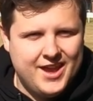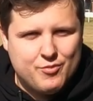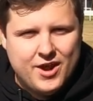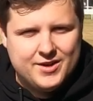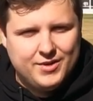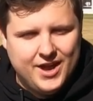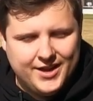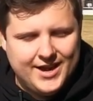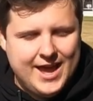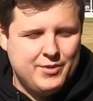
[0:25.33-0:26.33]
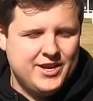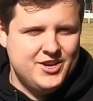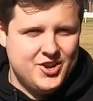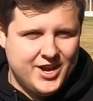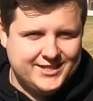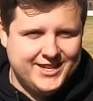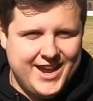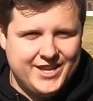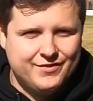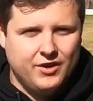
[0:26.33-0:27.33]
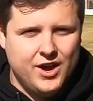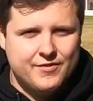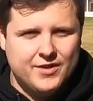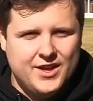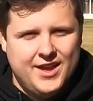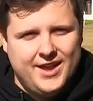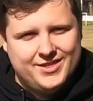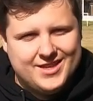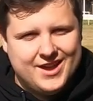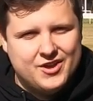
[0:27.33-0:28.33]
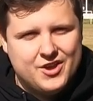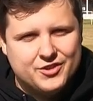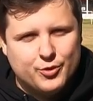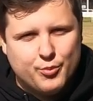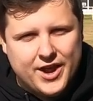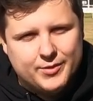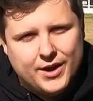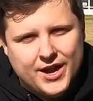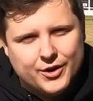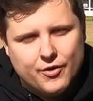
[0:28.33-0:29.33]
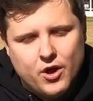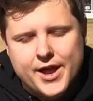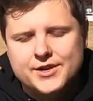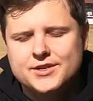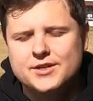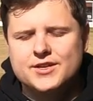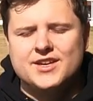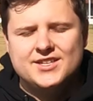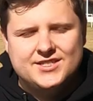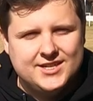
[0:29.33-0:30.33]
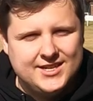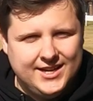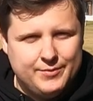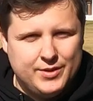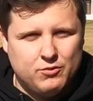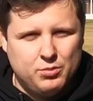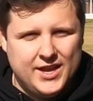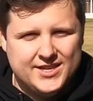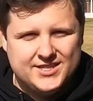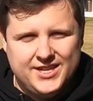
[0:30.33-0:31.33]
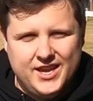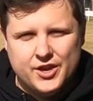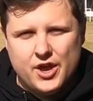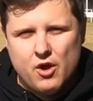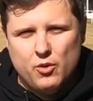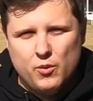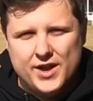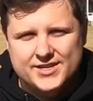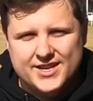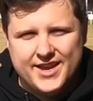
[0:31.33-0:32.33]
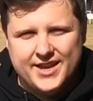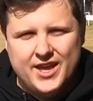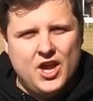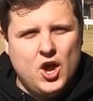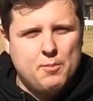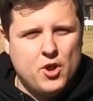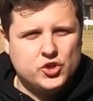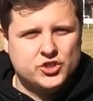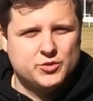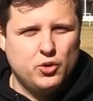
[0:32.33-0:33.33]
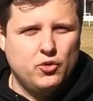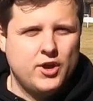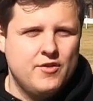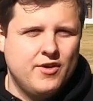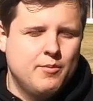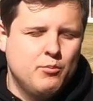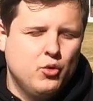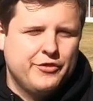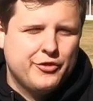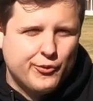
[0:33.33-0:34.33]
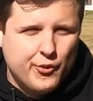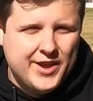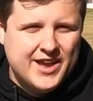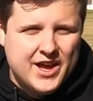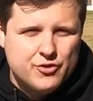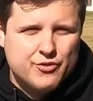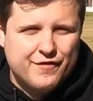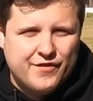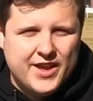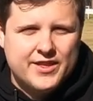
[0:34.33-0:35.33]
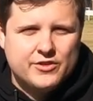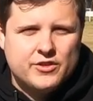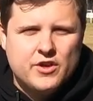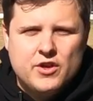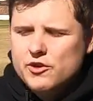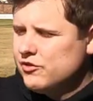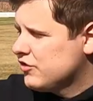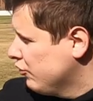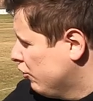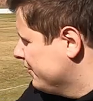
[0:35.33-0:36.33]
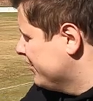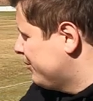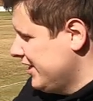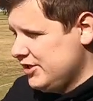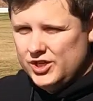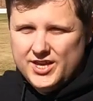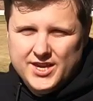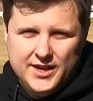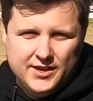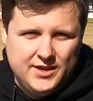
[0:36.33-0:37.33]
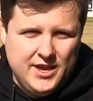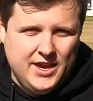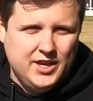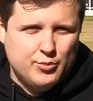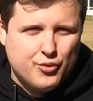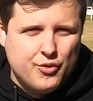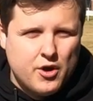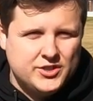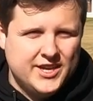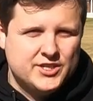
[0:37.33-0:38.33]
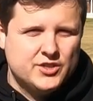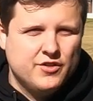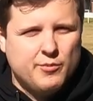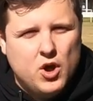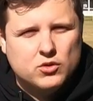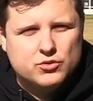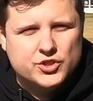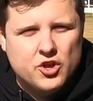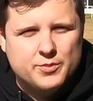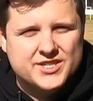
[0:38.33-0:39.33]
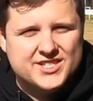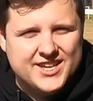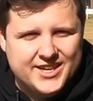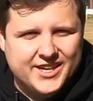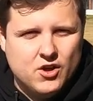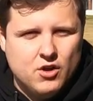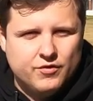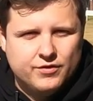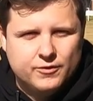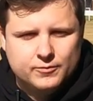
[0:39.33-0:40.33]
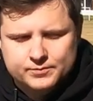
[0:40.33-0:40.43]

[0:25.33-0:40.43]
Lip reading: at Pratten Park. It happened in 1985. It's now known as the Pratten Park riot. Sydney Olympic were playing Sydney Hakoah one day. Emotions boiled over. More than 300 fans stormed the pitch here in protest of Michael Soper's sending off.